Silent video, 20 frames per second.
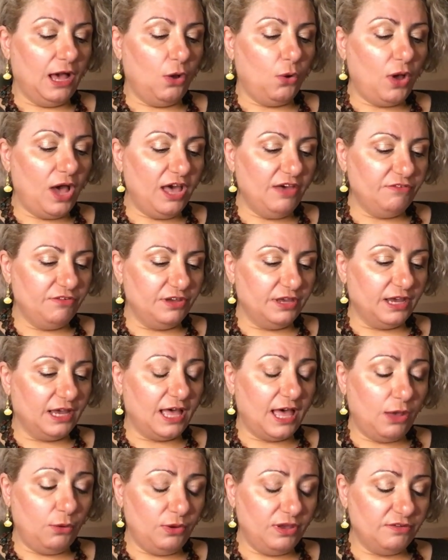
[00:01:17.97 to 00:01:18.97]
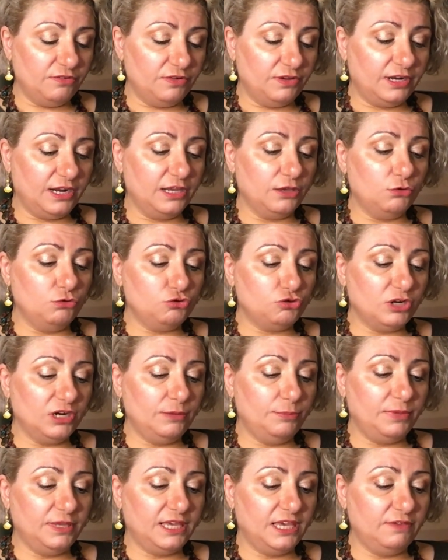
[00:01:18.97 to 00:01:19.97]
However, however, I
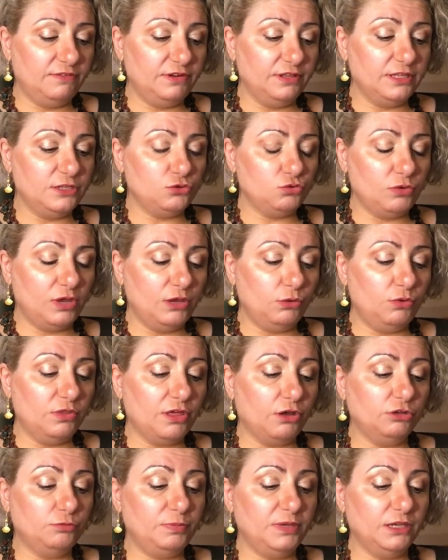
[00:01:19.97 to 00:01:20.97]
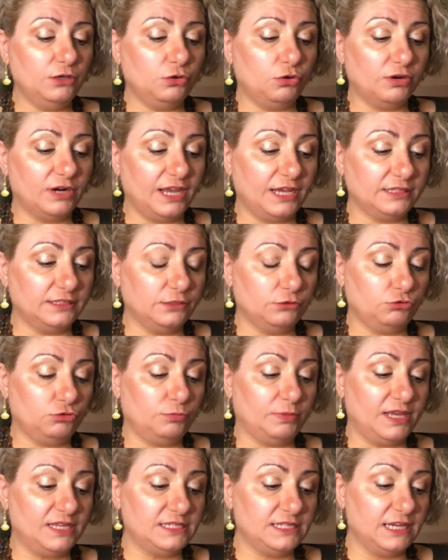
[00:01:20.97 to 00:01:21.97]
usually behave in this way without being connected
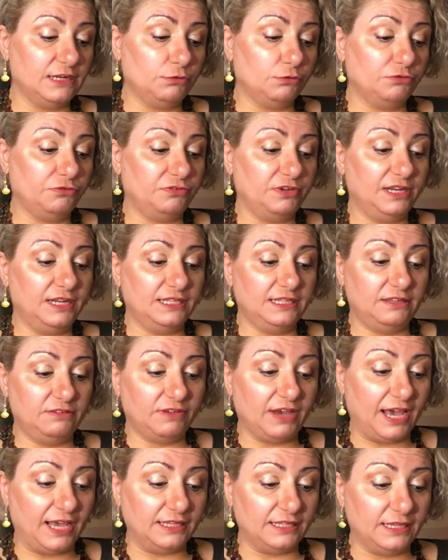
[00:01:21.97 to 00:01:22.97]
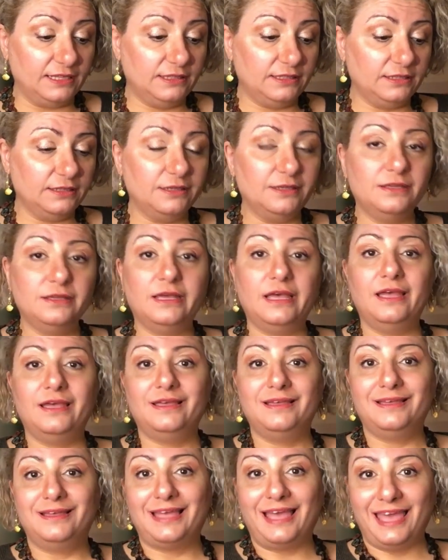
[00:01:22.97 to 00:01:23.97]
to myself or feeling divided,
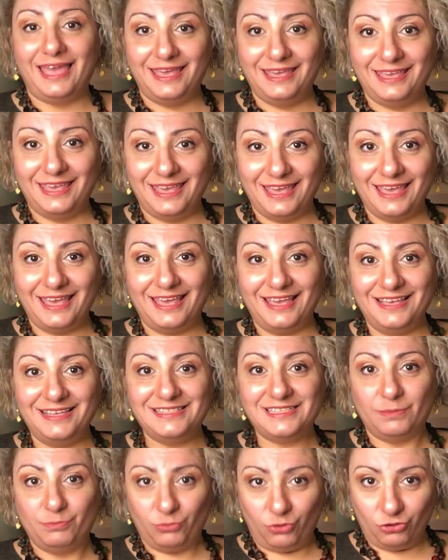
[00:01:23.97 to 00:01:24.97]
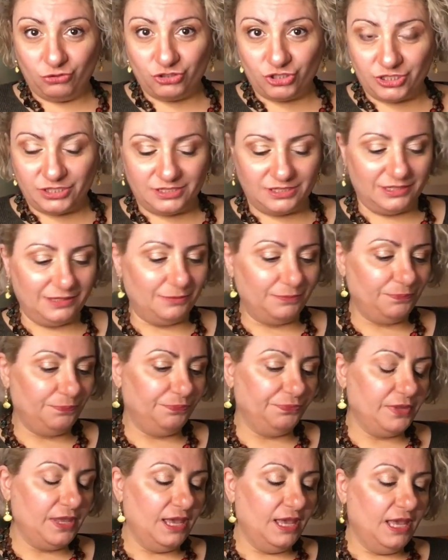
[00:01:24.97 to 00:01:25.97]
aka subconsciously.
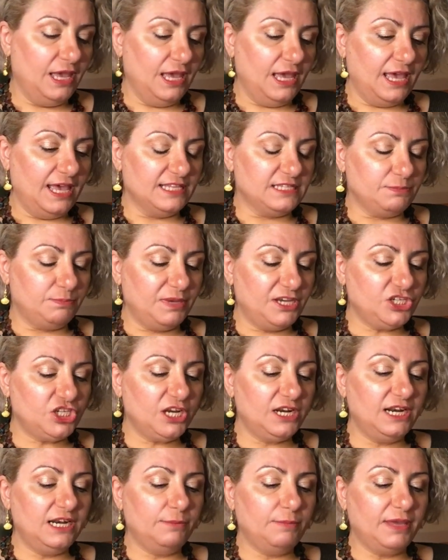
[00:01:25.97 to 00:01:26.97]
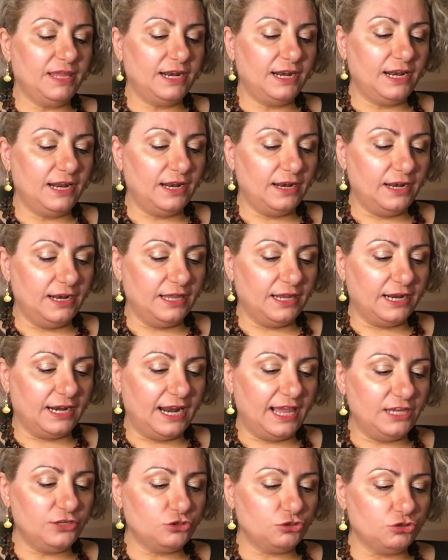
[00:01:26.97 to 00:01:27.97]
Especially in my
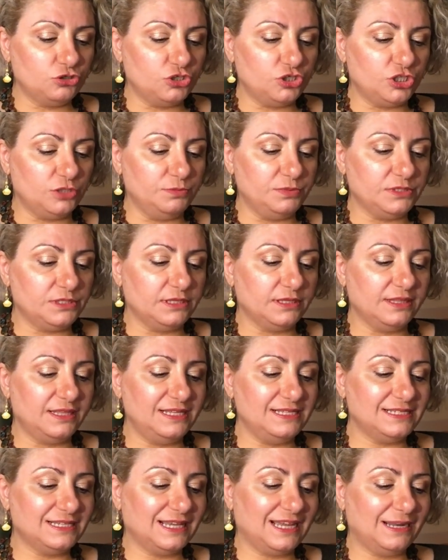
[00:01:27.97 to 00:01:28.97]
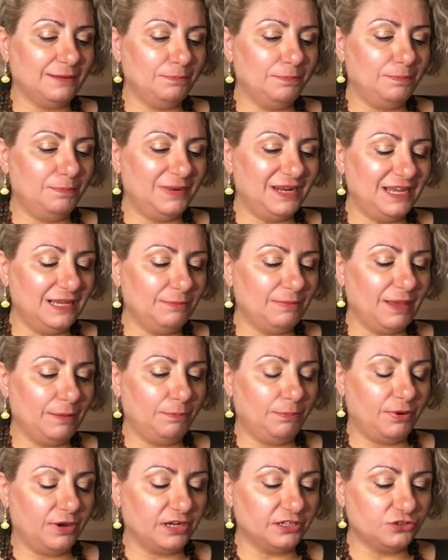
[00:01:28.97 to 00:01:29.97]
relationships, this can bring my
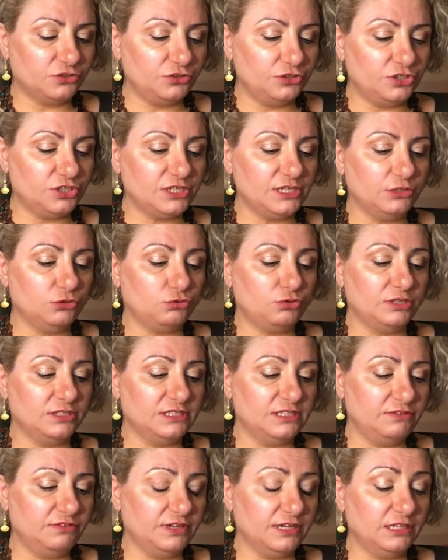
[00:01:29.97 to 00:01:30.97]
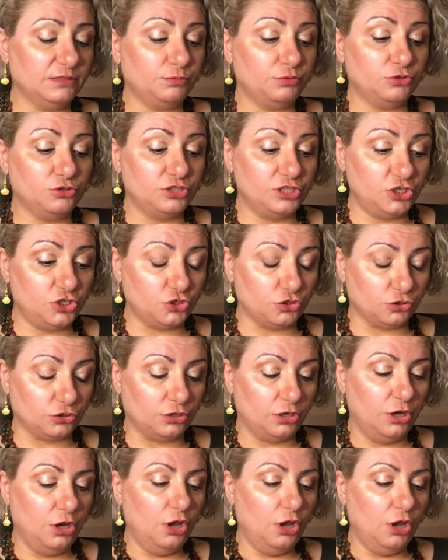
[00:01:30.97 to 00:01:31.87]
partners into a difficult position